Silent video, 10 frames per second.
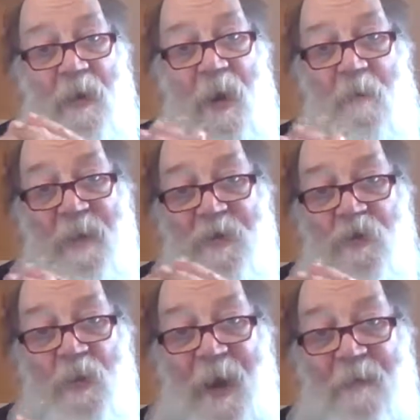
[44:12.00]
coming
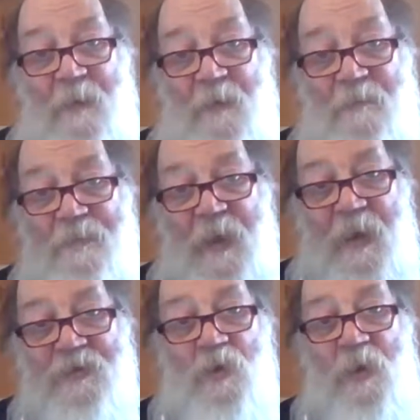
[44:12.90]
together
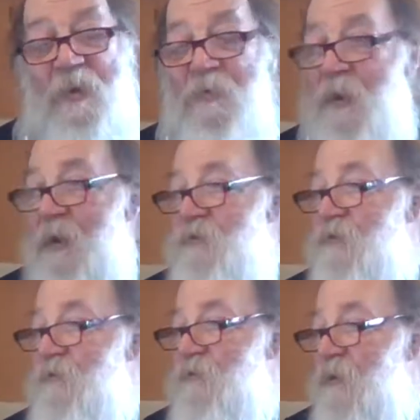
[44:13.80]
as all our
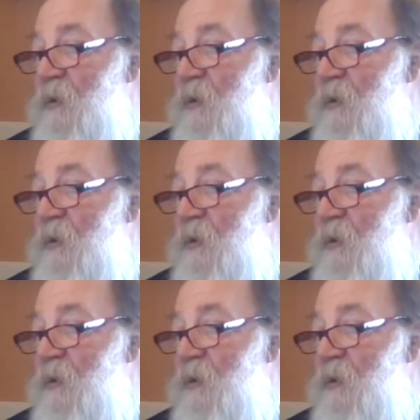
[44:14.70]
relations.